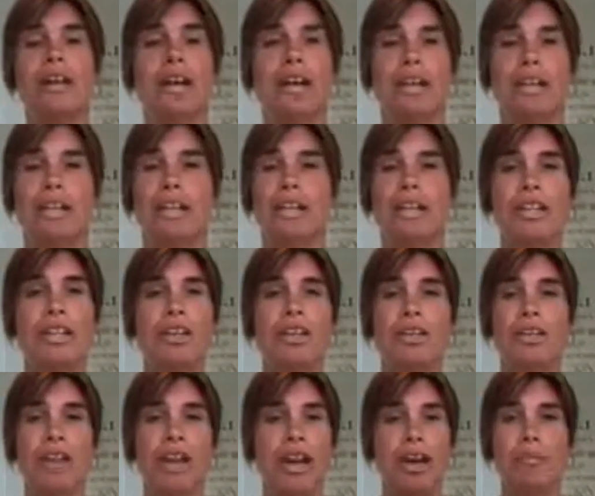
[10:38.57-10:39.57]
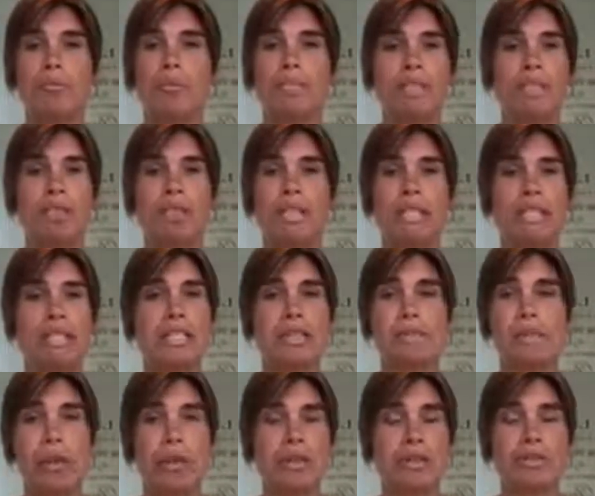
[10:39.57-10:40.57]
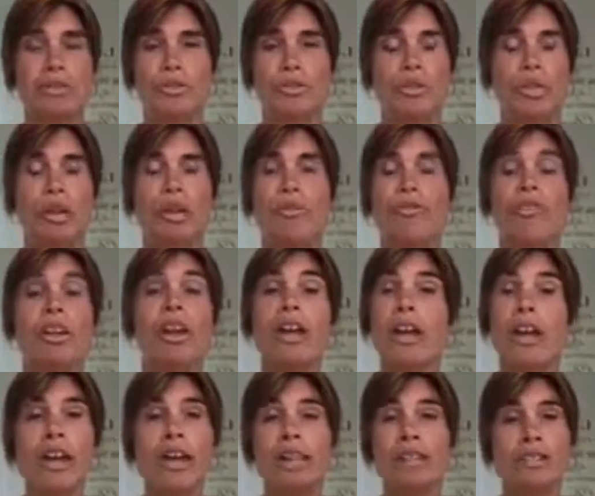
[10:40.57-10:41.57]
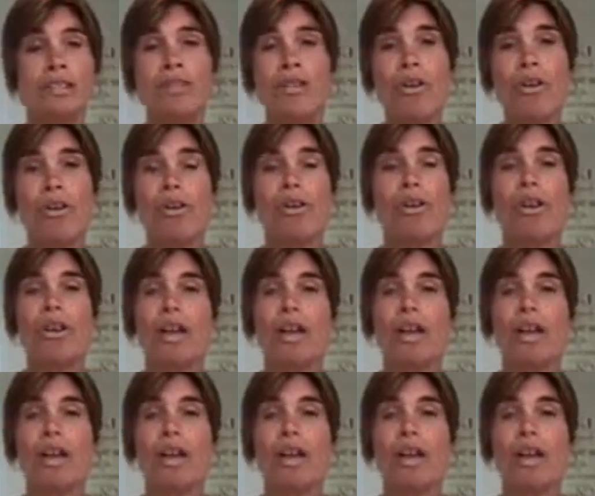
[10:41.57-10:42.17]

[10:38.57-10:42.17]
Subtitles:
and you absolutely despise yourself. It's not